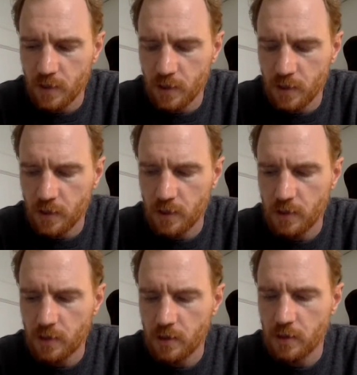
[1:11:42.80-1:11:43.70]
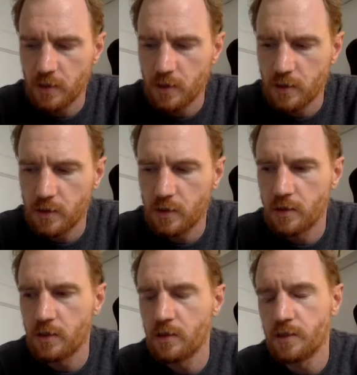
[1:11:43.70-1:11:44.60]
uh,
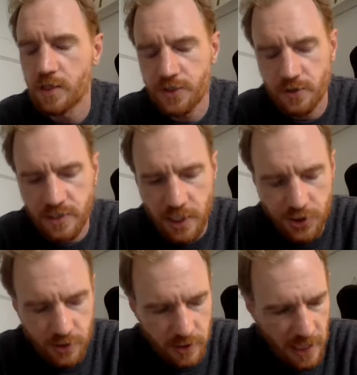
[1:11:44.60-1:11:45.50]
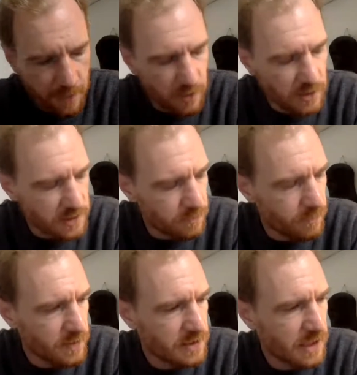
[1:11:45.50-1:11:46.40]
industrialization,
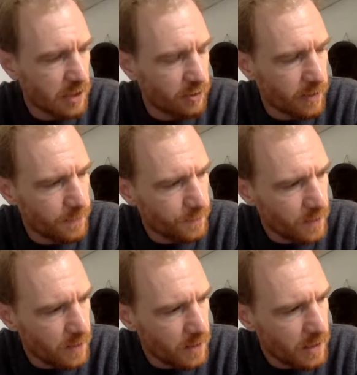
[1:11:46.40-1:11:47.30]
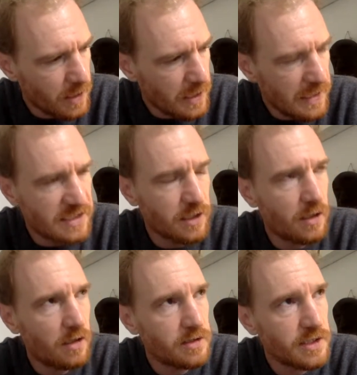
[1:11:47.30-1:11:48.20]
capitalism, etc. It's
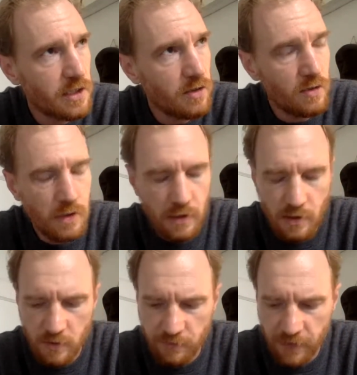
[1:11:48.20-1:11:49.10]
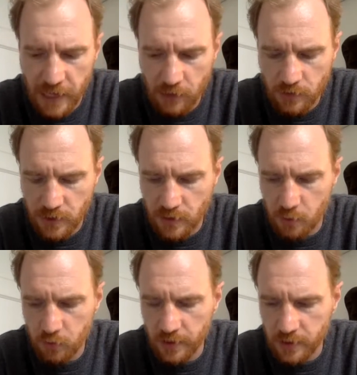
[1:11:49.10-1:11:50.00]
also found in the
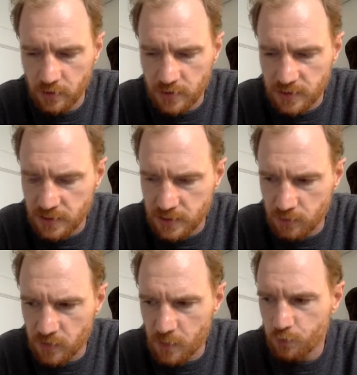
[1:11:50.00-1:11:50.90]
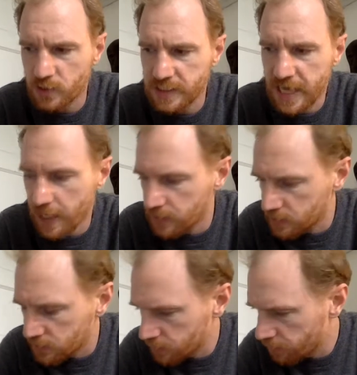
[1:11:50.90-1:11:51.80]
political system that
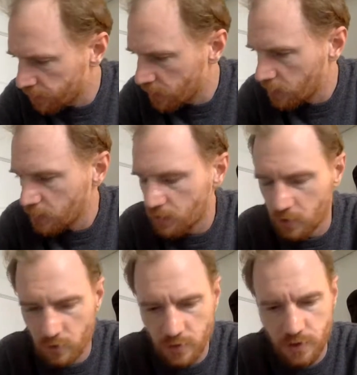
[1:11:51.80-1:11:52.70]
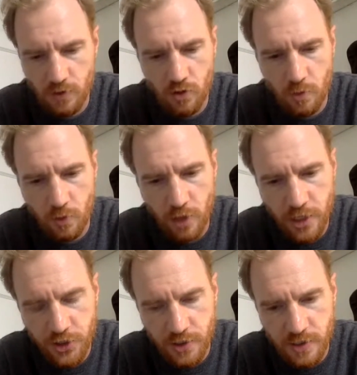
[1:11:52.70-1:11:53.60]
protects those
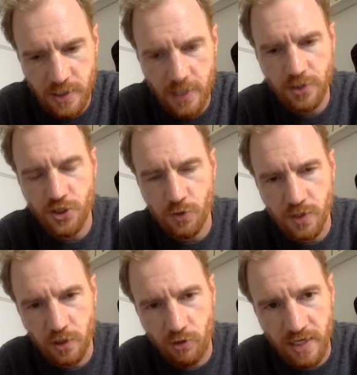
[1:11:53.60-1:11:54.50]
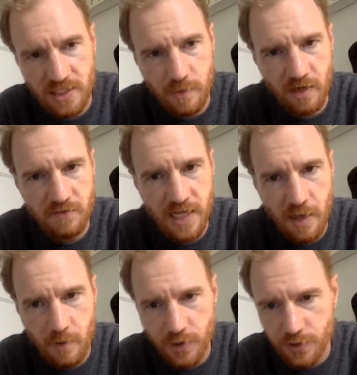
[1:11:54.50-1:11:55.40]
corporations that are doing the greatest amount of
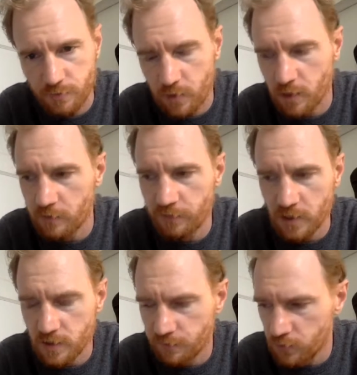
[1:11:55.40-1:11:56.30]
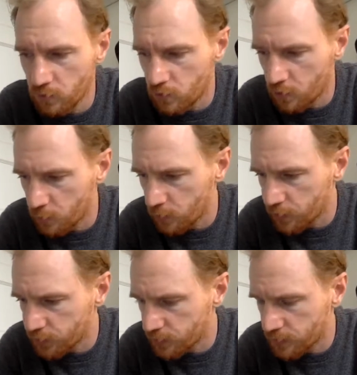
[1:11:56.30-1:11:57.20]
damage, like the fossil fuel
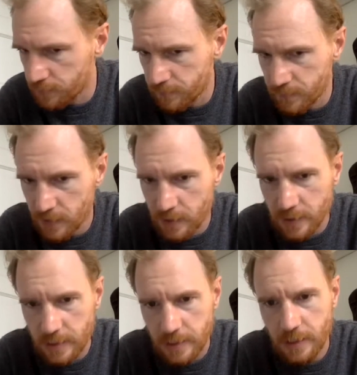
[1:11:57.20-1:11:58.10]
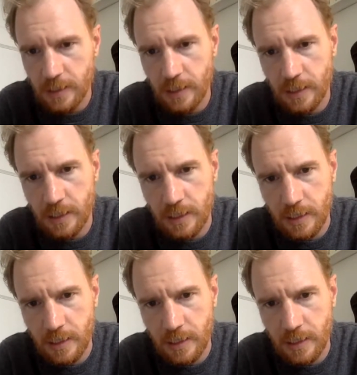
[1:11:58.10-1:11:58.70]
corporations. Uh,